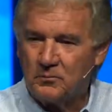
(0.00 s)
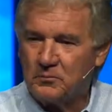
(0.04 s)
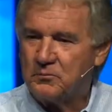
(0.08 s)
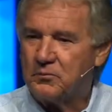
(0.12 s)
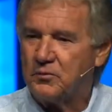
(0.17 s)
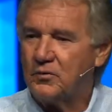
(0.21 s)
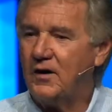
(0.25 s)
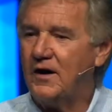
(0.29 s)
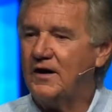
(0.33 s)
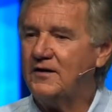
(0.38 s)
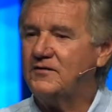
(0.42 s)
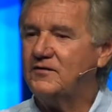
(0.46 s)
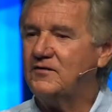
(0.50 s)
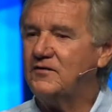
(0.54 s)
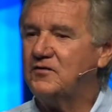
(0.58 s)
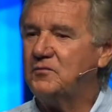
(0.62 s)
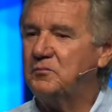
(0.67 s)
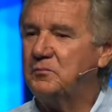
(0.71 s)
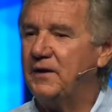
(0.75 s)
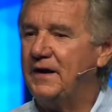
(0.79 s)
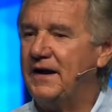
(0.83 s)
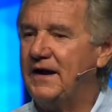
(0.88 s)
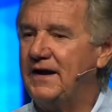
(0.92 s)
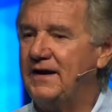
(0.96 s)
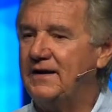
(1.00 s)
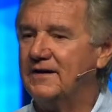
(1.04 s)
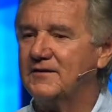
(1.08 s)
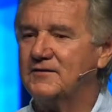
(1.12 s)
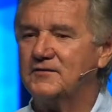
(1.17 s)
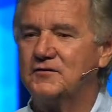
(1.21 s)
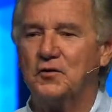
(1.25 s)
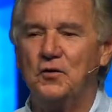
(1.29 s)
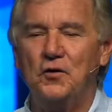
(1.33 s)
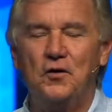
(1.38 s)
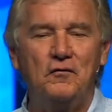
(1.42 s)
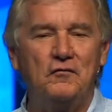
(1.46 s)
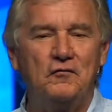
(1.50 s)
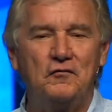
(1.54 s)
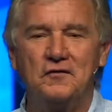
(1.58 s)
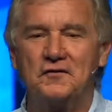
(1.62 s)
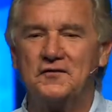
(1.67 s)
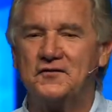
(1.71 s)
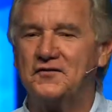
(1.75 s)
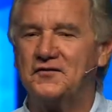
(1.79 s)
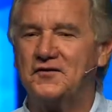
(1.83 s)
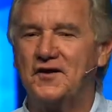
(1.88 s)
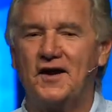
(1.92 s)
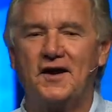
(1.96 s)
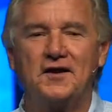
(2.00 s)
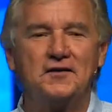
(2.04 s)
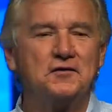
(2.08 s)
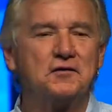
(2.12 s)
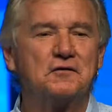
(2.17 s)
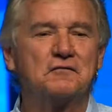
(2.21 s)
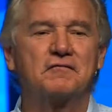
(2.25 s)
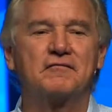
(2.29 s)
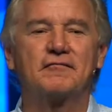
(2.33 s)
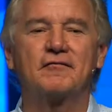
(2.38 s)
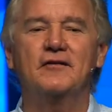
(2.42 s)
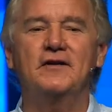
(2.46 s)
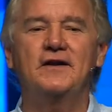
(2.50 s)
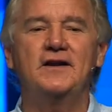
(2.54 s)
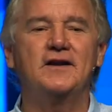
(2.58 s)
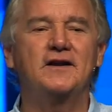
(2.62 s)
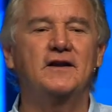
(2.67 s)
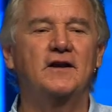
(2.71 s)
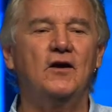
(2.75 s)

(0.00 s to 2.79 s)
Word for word: Price is paid. It's over. It's done. You're free.